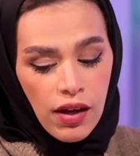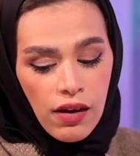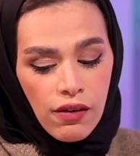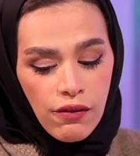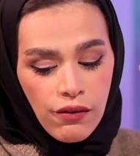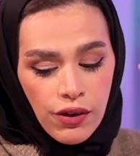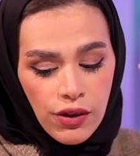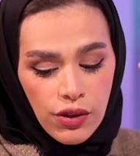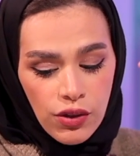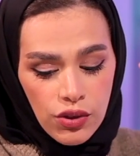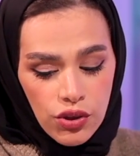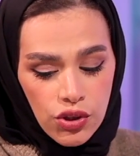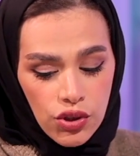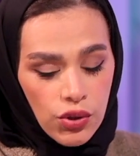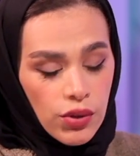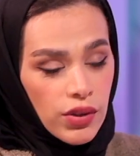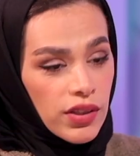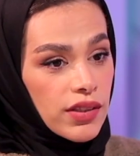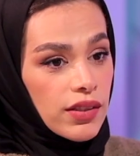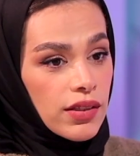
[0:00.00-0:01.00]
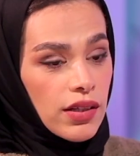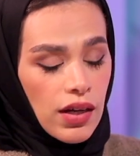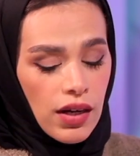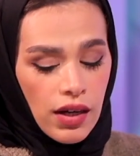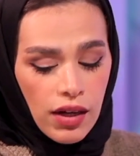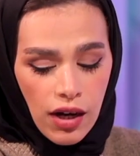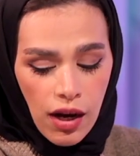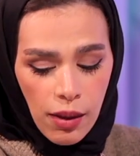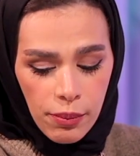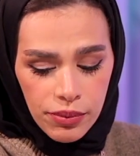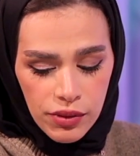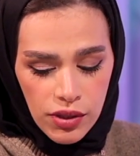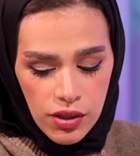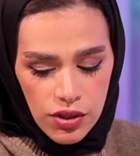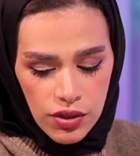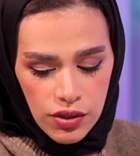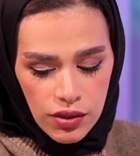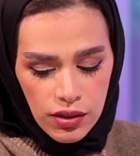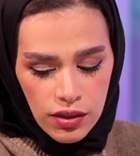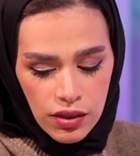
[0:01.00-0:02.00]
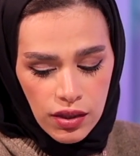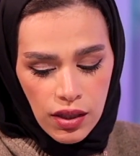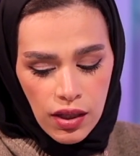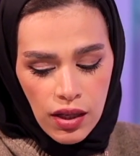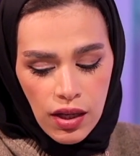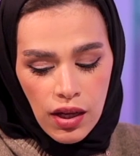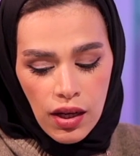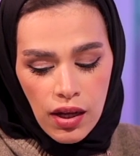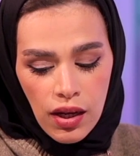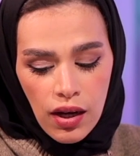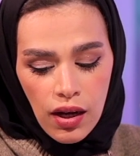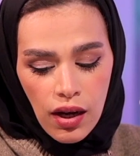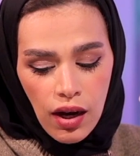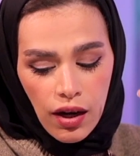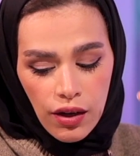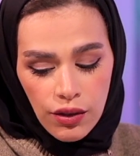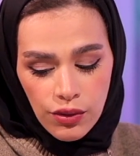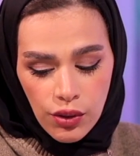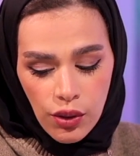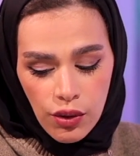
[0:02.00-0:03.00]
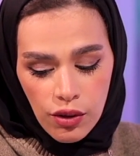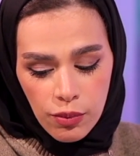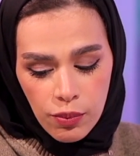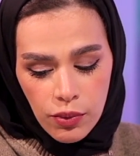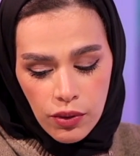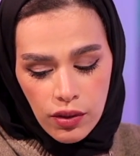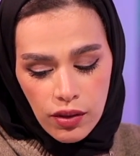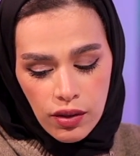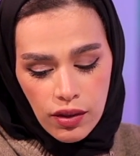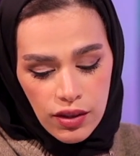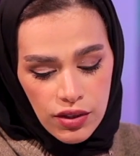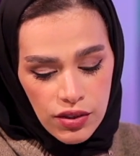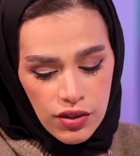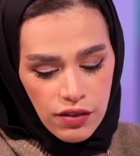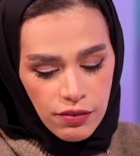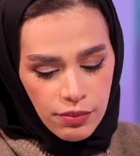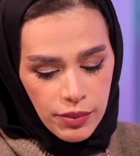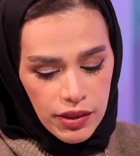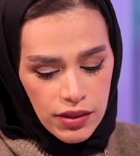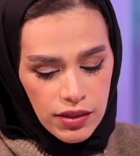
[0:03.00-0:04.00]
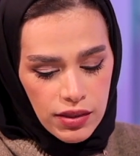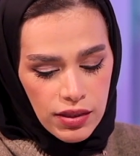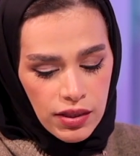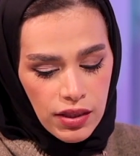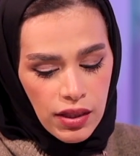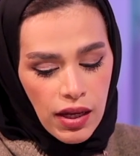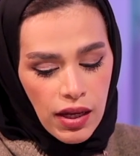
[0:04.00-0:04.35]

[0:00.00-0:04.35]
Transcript: for your short competition are notable achievements.